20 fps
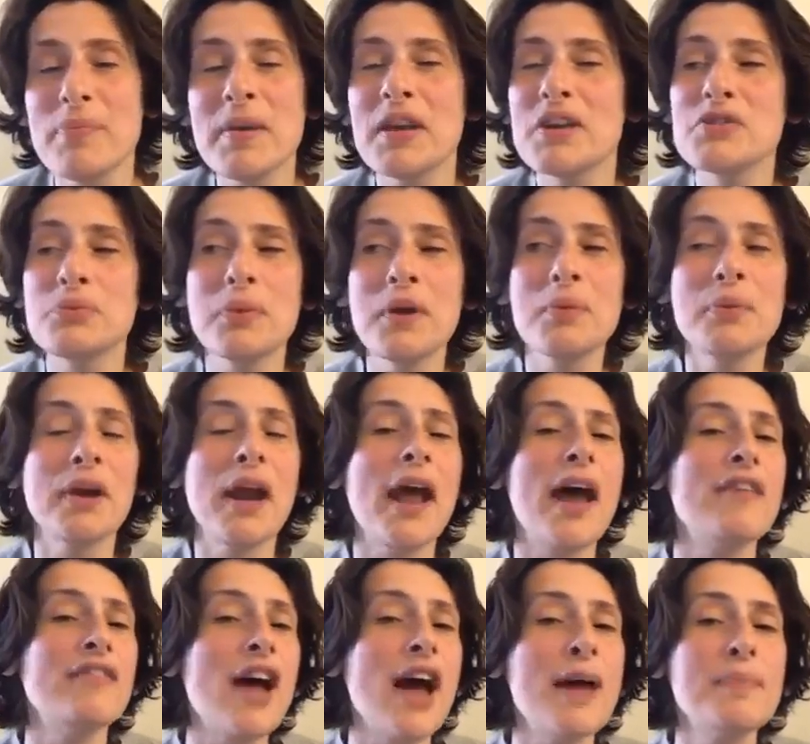Because we would
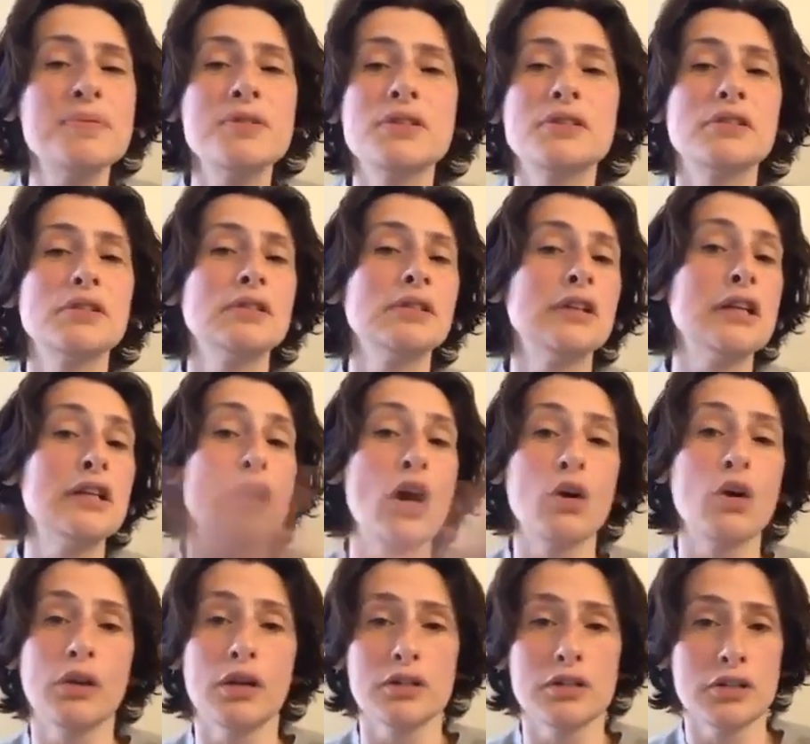have absolutely
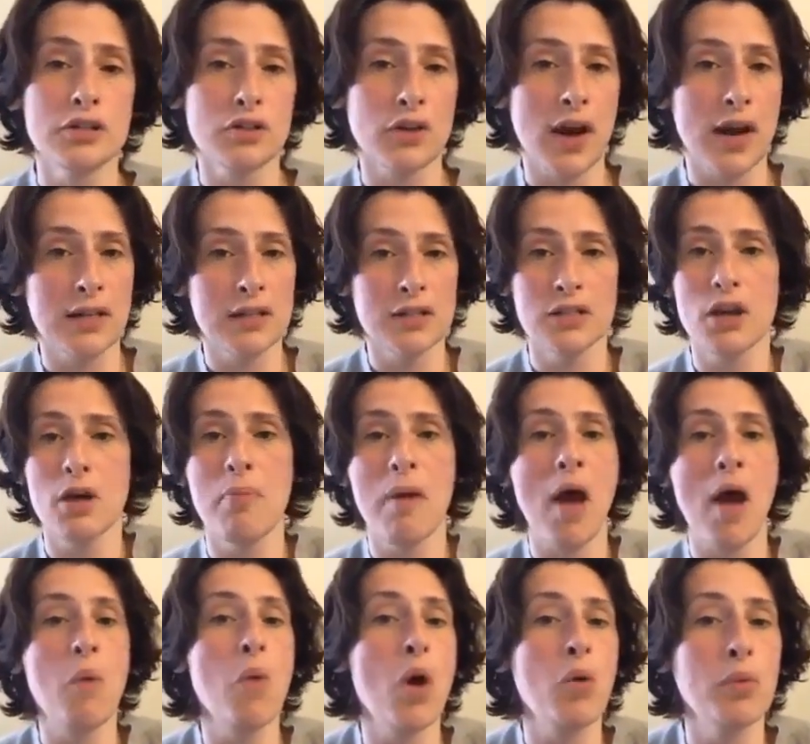no constraints
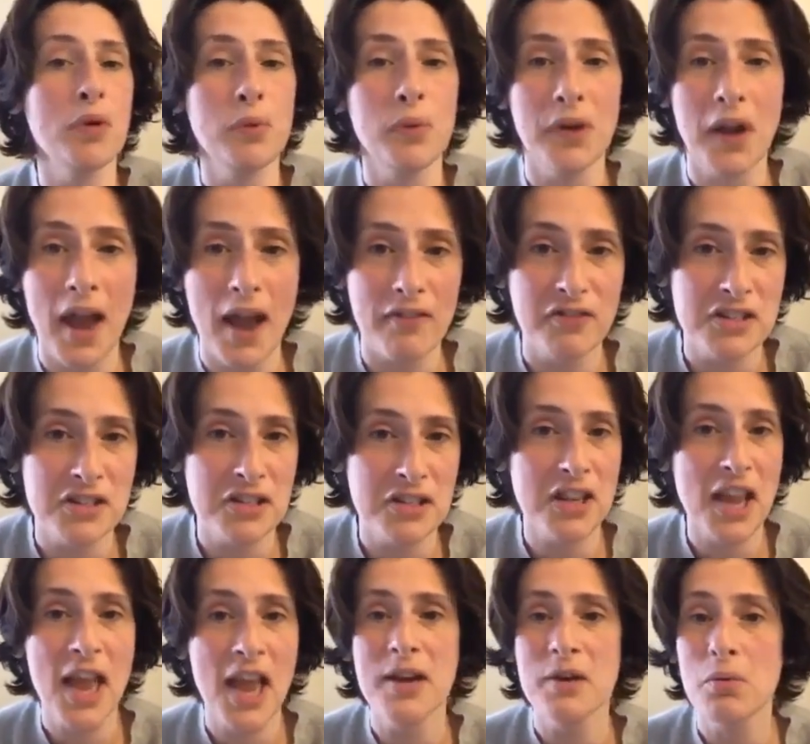about what we would have to
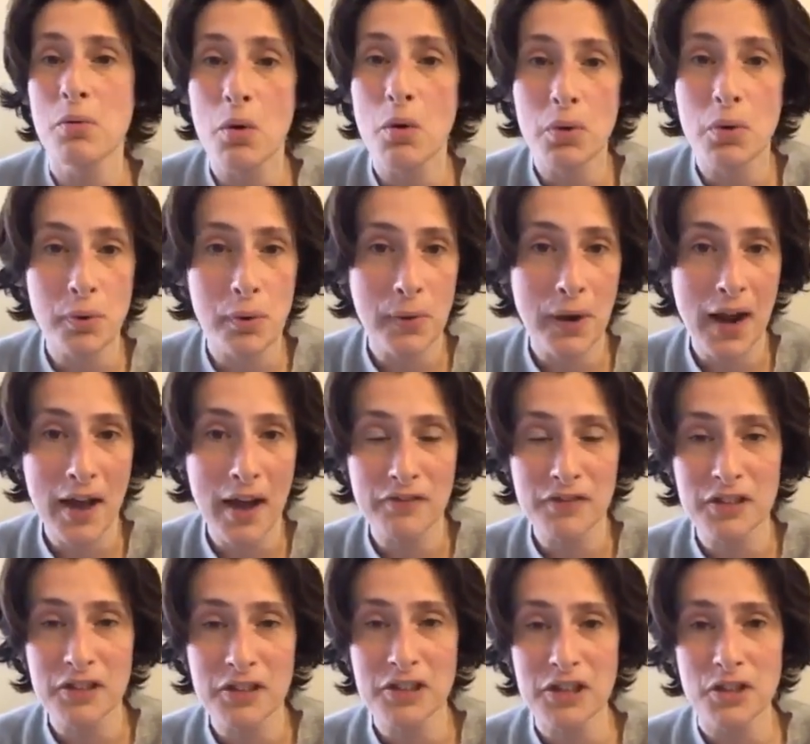say or what we would have
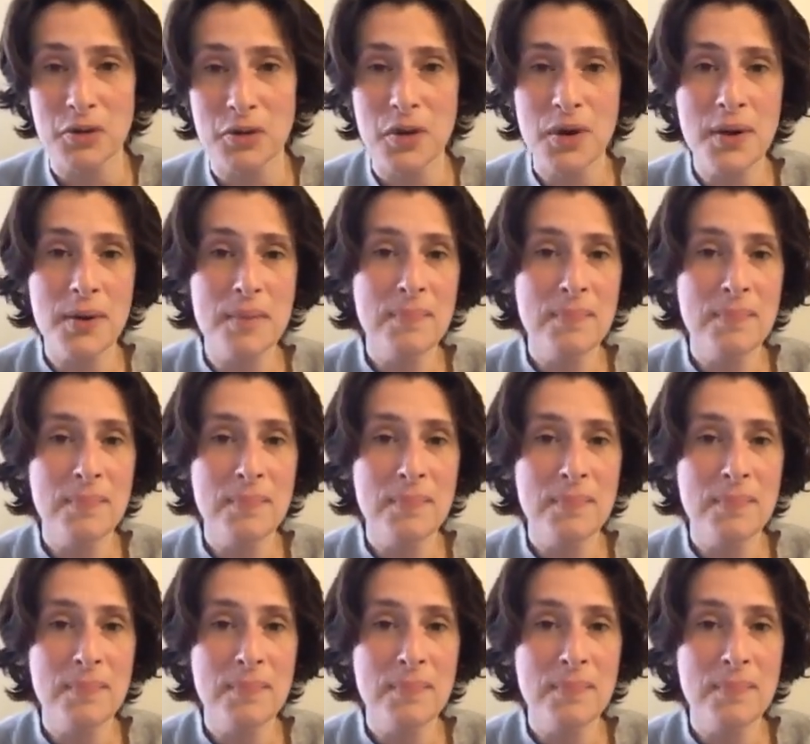to do.